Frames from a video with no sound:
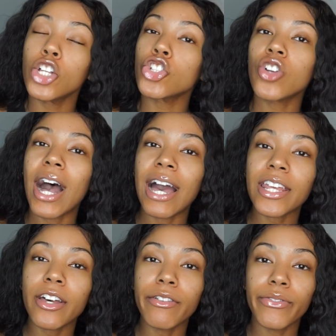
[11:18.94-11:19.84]
Try
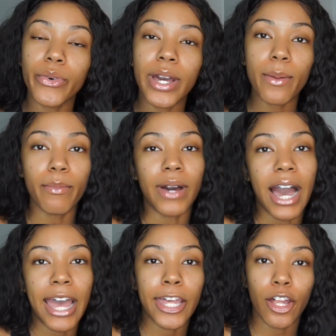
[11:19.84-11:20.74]
to avoid
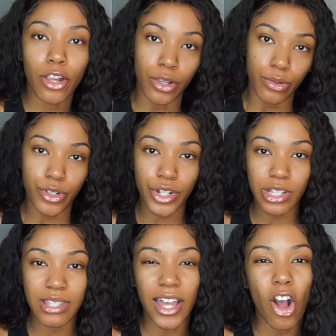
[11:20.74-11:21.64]
buying
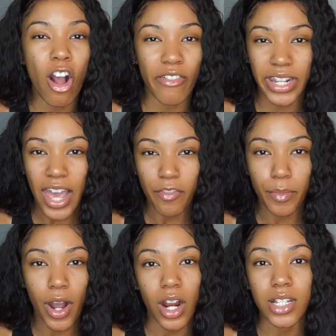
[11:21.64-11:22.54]
closures that already have
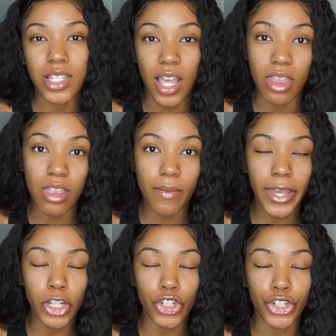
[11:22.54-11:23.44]
parts in them,
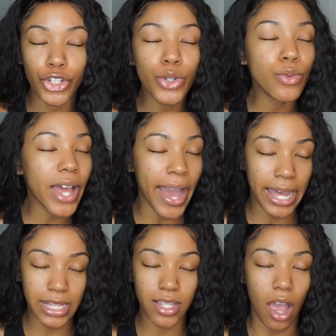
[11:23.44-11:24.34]
and do
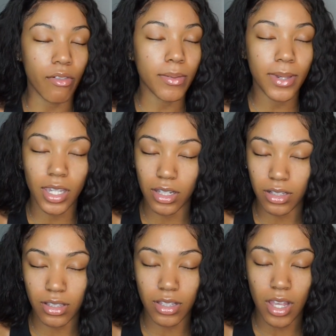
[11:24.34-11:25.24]
not, I repeat,
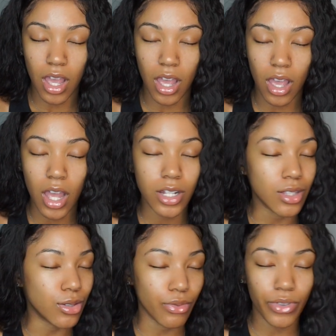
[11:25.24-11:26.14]

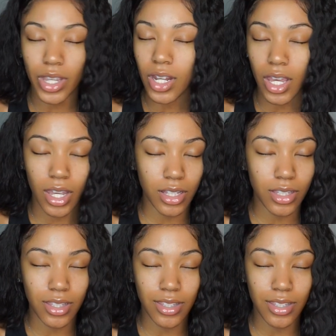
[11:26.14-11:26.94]
do freaking not